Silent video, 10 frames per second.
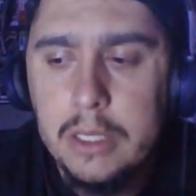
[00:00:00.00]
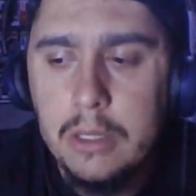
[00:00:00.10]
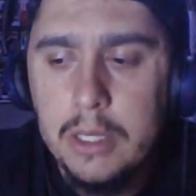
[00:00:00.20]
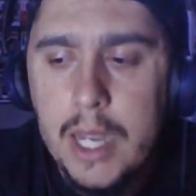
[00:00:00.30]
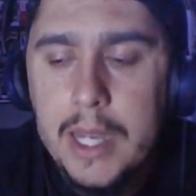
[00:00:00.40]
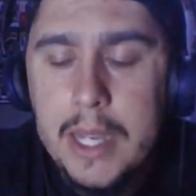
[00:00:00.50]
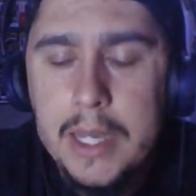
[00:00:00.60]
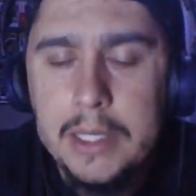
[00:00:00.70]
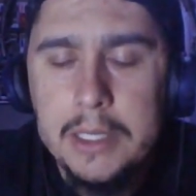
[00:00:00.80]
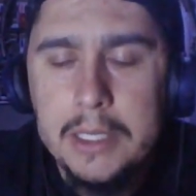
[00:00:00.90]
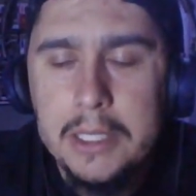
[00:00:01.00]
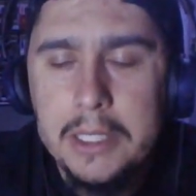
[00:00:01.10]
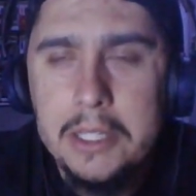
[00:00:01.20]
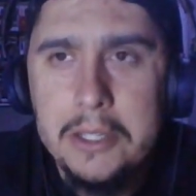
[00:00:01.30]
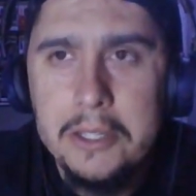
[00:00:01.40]
or Kaye,
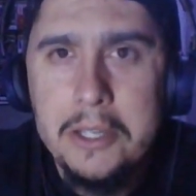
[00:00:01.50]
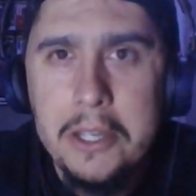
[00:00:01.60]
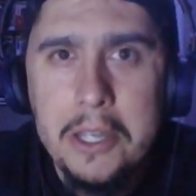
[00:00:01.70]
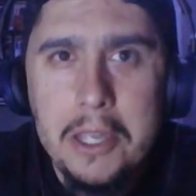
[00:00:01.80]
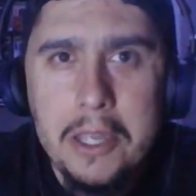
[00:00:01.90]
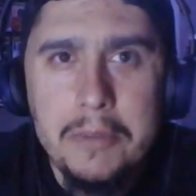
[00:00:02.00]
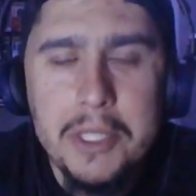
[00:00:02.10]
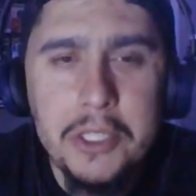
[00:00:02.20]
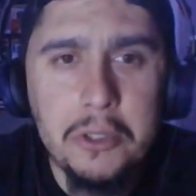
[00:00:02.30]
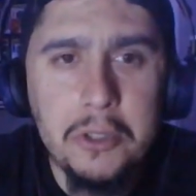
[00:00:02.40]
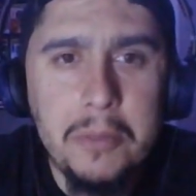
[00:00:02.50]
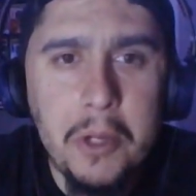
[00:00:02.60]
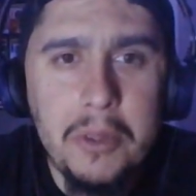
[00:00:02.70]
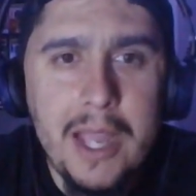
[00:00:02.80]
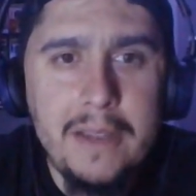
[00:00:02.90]
me and Gerald are
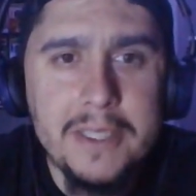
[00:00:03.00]
both half